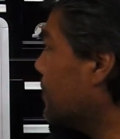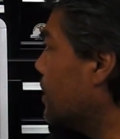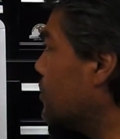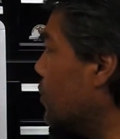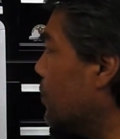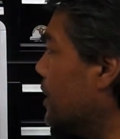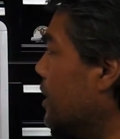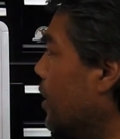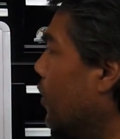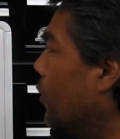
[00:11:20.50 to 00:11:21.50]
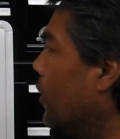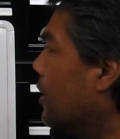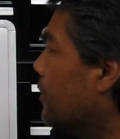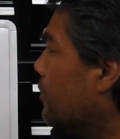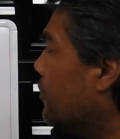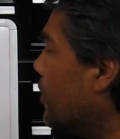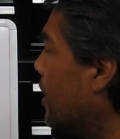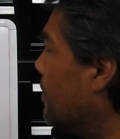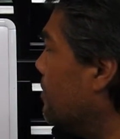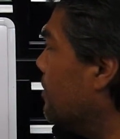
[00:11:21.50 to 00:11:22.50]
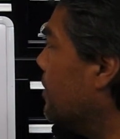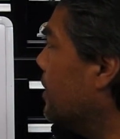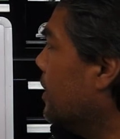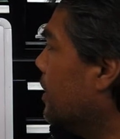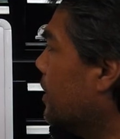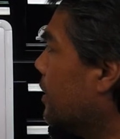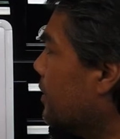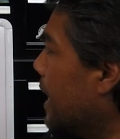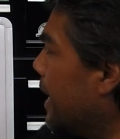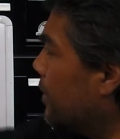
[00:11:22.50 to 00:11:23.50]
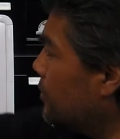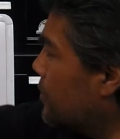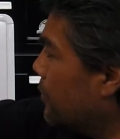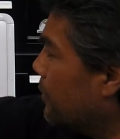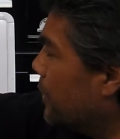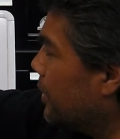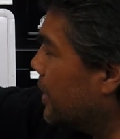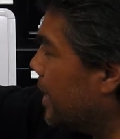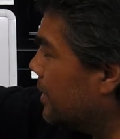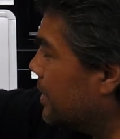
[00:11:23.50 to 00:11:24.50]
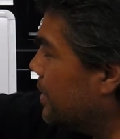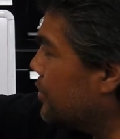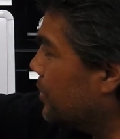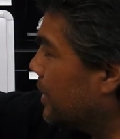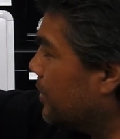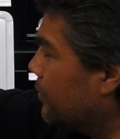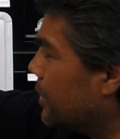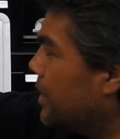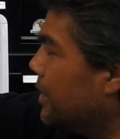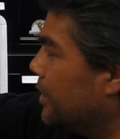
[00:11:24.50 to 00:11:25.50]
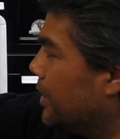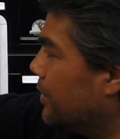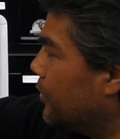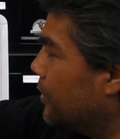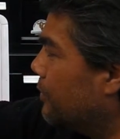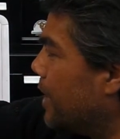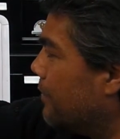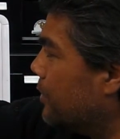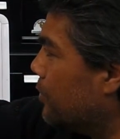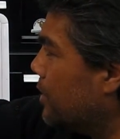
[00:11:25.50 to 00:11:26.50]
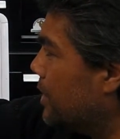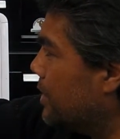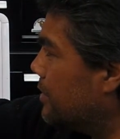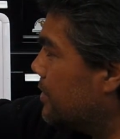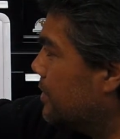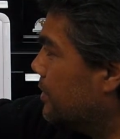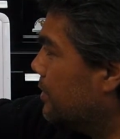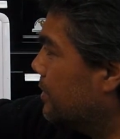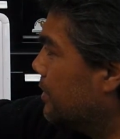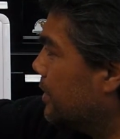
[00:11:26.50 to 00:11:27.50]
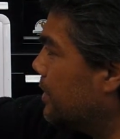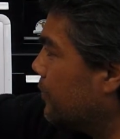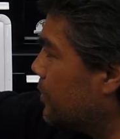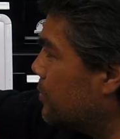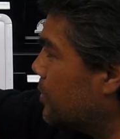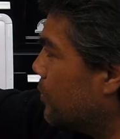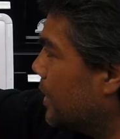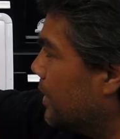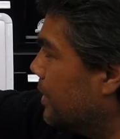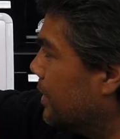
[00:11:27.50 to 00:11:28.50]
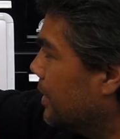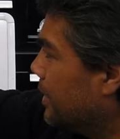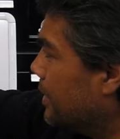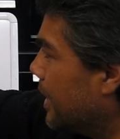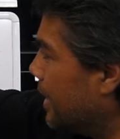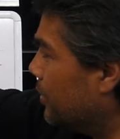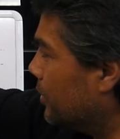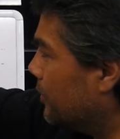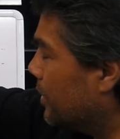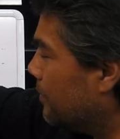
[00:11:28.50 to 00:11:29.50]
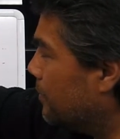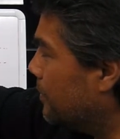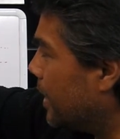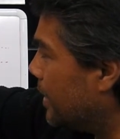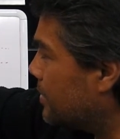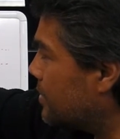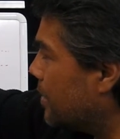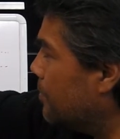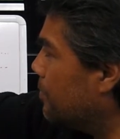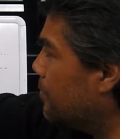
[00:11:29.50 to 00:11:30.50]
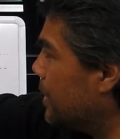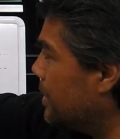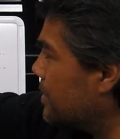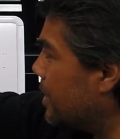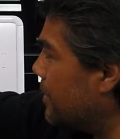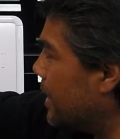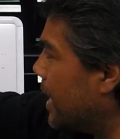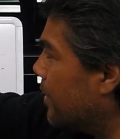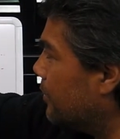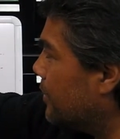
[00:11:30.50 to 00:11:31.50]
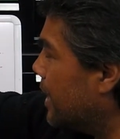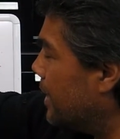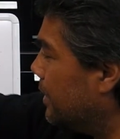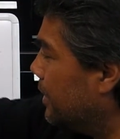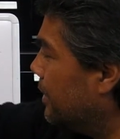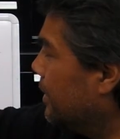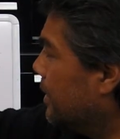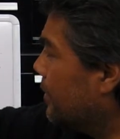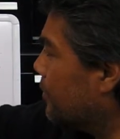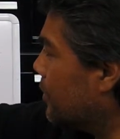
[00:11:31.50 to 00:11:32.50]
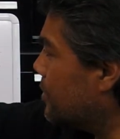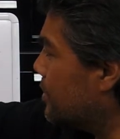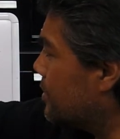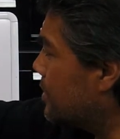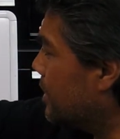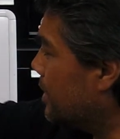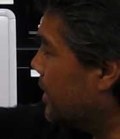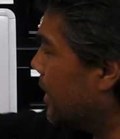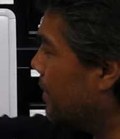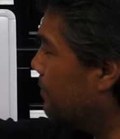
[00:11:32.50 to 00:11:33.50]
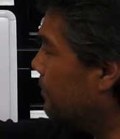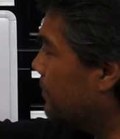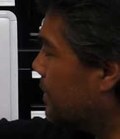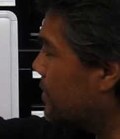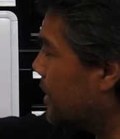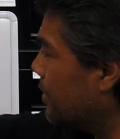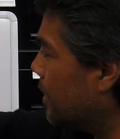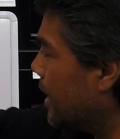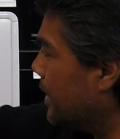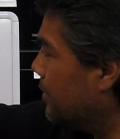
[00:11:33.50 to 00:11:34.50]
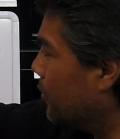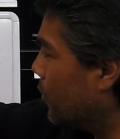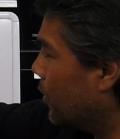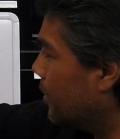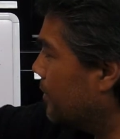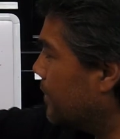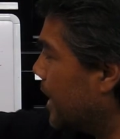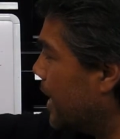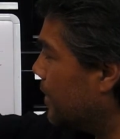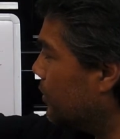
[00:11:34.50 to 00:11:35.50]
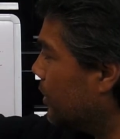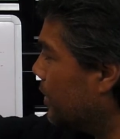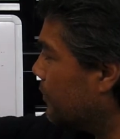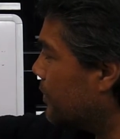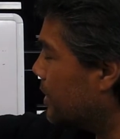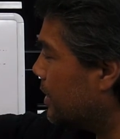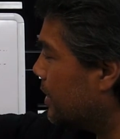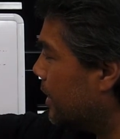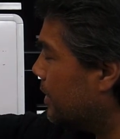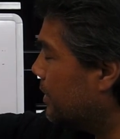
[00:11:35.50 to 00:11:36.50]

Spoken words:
So we know from the angles that we figured out initially over here at 35 degrees, the difference between the angle of the stub piece coming out of the header versus the center line, or the angle of the